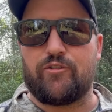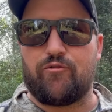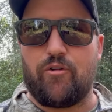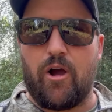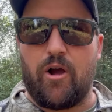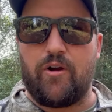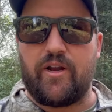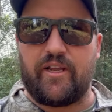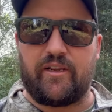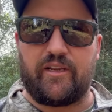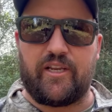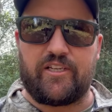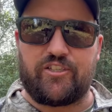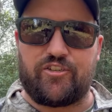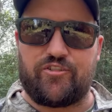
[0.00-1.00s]
rolling
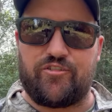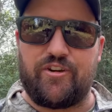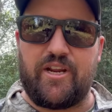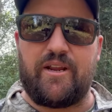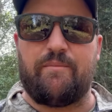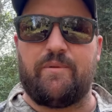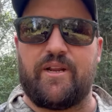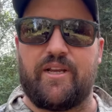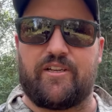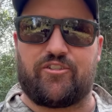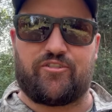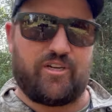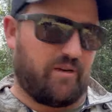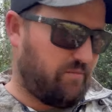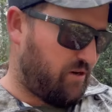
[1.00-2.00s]

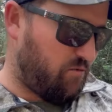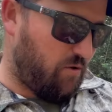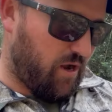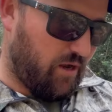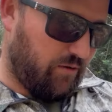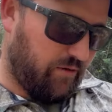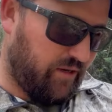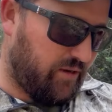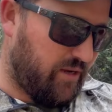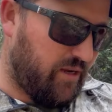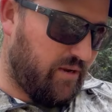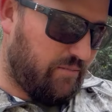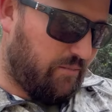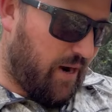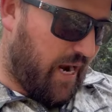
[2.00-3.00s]
extremely well with
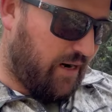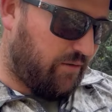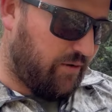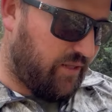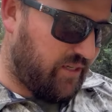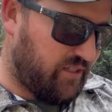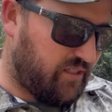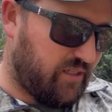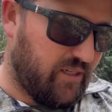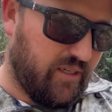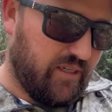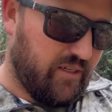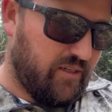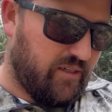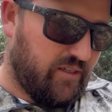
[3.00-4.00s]
Mark with his
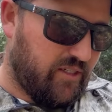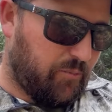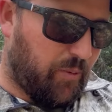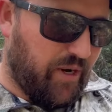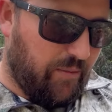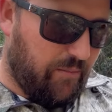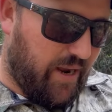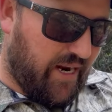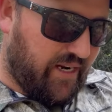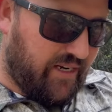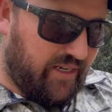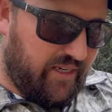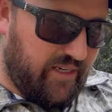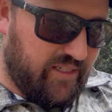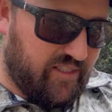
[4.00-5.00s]
springbuck,
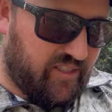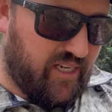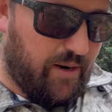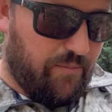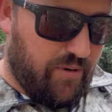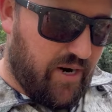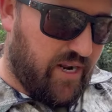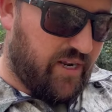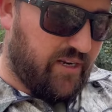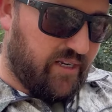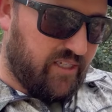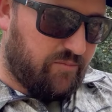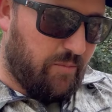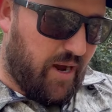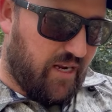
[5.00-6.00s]
his zebra,
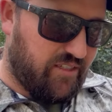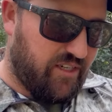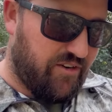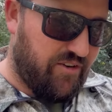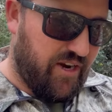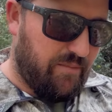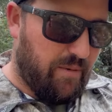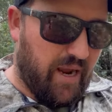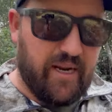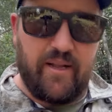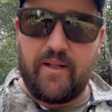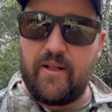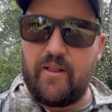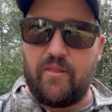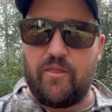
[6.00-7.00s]
his mountain reedbuck.
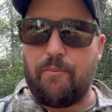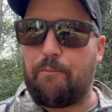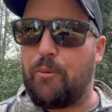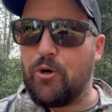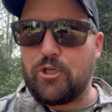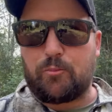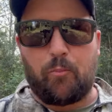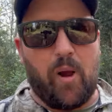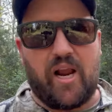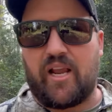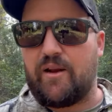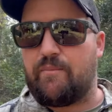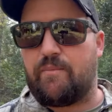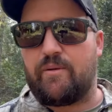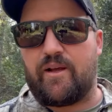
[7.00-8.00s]
The
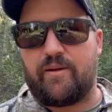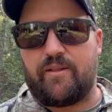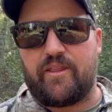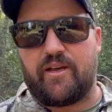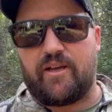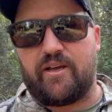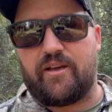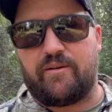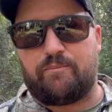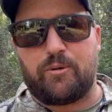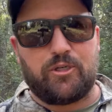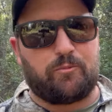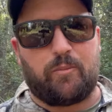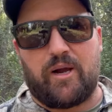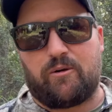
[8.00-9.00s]

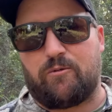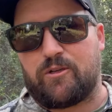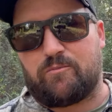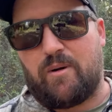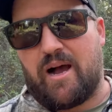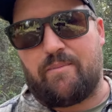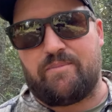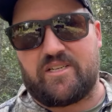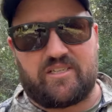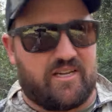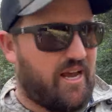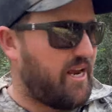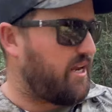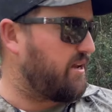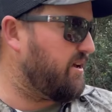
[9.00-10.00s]
bushbuck was my
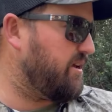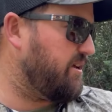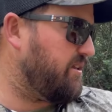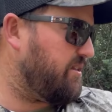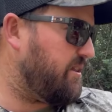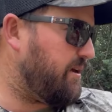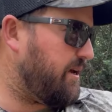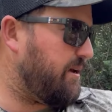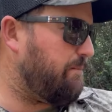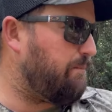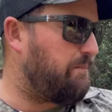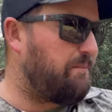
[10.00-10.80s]
mistake. The